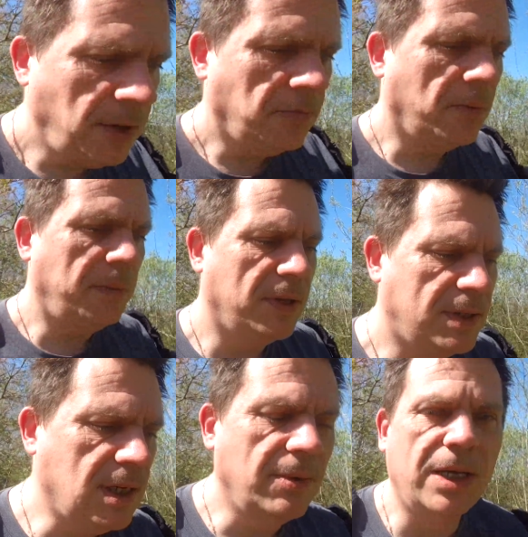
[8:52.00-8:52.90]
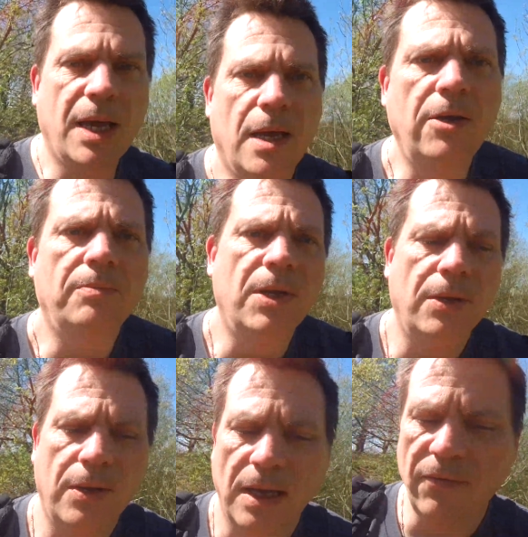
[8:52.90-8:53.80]
Probably by the time I get home.
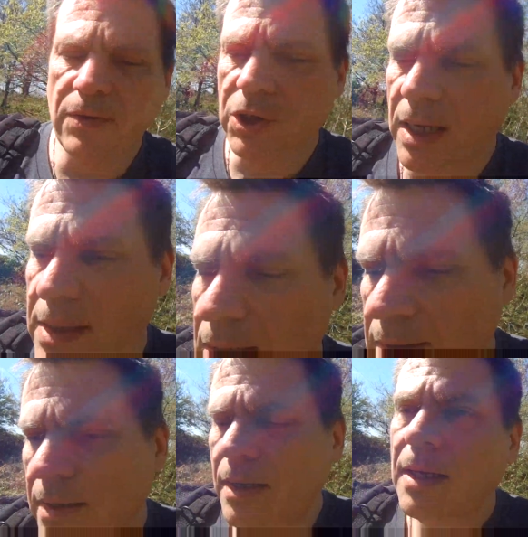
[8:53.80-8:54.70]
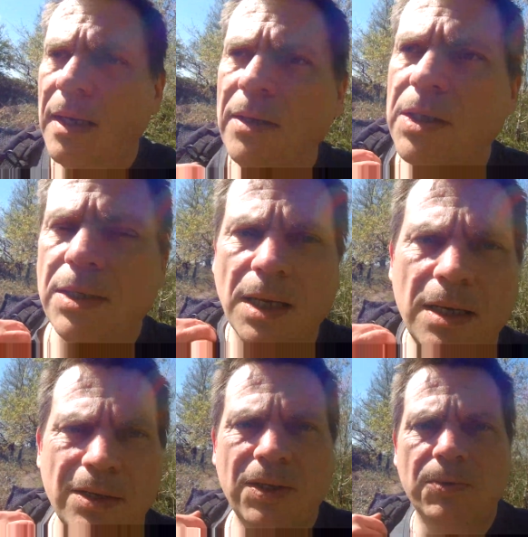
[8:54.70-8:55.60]
I haven't checked it since early
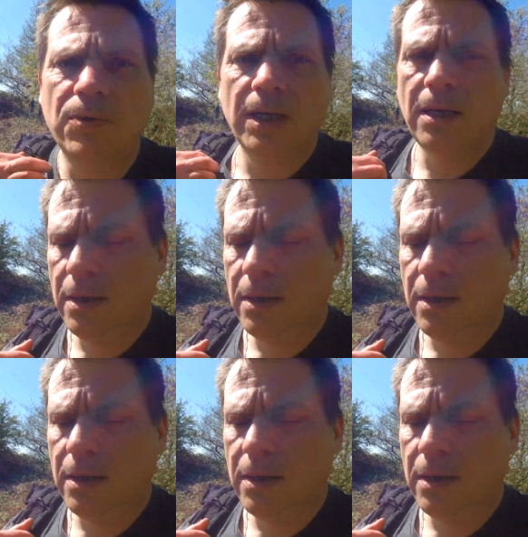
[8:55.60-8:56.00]
this morning.